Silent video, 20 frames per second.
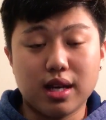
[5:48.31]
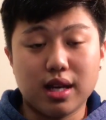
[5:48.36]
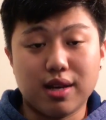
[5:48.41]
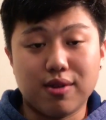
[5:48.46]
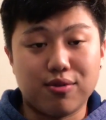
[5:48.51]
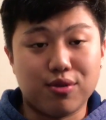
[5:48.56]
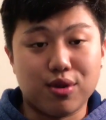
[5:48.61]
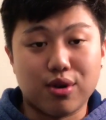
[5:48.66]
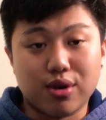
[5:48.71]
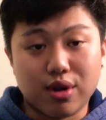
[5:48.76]

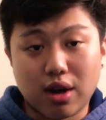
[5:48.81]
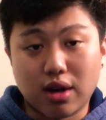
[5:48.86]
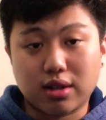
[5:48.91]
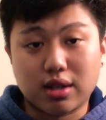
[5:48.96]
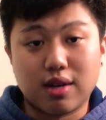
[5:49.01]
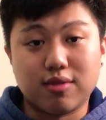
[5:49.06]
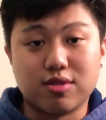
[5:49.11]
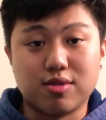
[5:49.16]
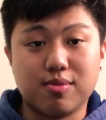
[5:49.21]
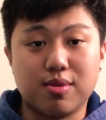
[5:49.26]
If you're
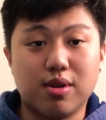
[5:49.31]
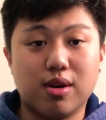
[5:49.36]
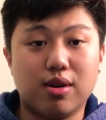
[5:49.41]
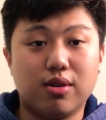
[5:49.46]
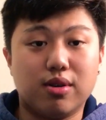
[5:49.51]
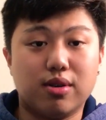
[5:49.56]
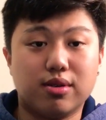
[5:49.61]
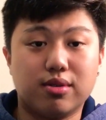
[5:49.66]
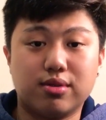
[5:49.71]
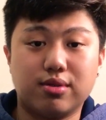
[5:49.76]
not
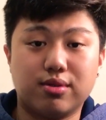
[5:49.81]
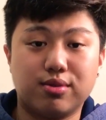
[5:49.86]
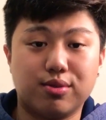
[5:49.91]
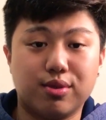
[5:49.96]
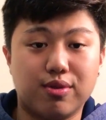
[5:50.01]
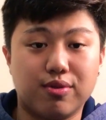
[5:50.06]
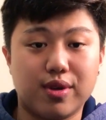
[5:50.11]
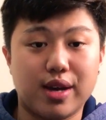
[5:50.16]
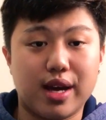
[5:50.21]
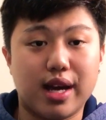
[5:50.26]
comfortable
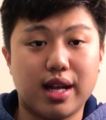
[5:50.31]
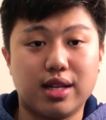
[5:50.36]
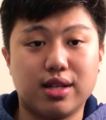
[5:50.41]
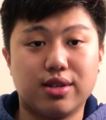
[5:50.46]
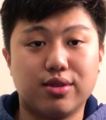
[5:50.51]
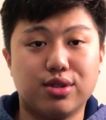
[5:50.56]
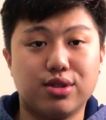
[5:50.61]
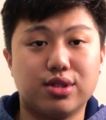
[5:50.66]
with it,